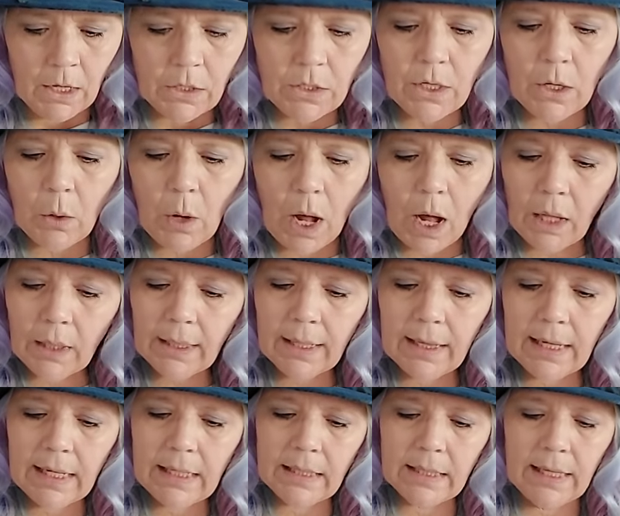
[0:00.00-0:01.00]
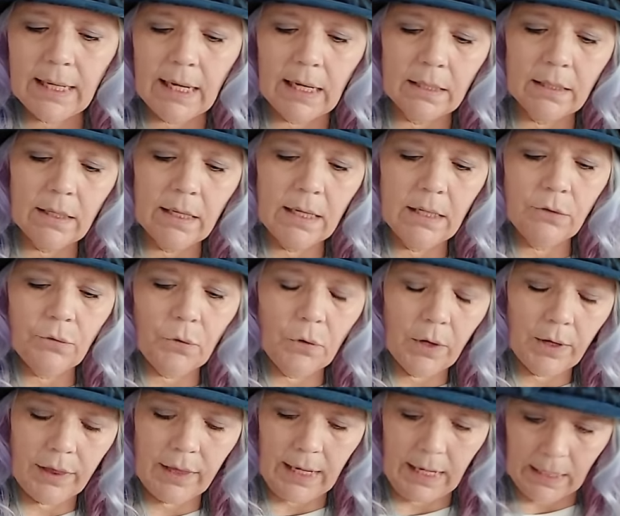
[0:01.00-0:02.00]
so all of these things, these
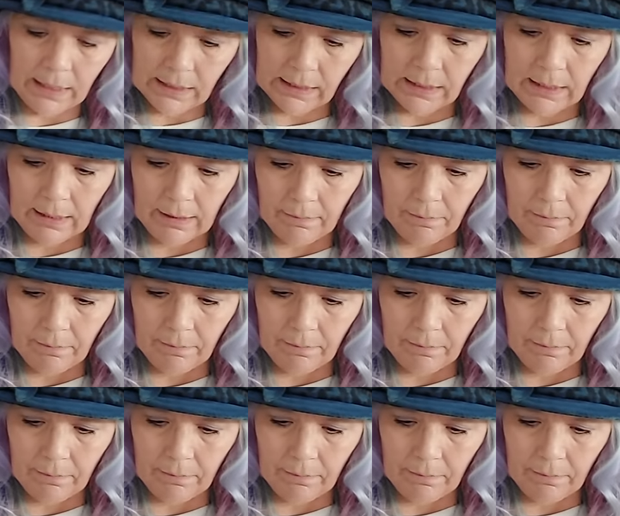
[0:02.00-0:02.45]
four things,